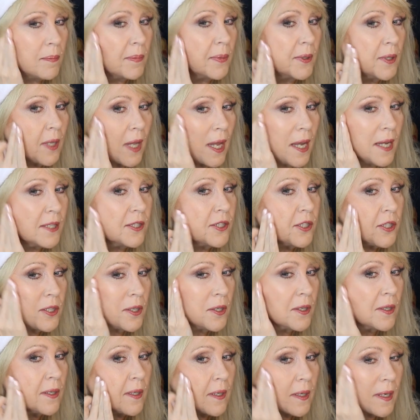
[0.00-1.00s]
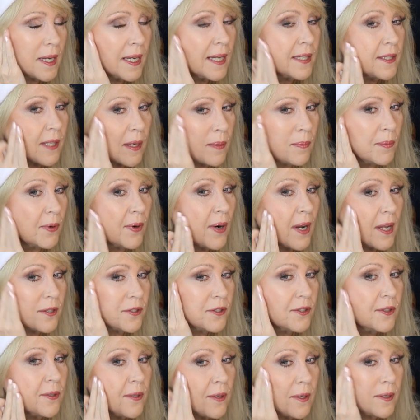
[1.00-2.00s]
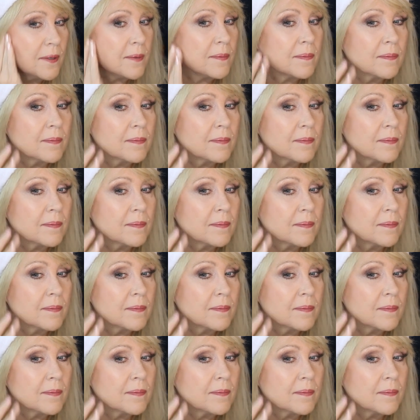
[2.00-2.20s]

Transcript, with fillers: blush, as a bronzer.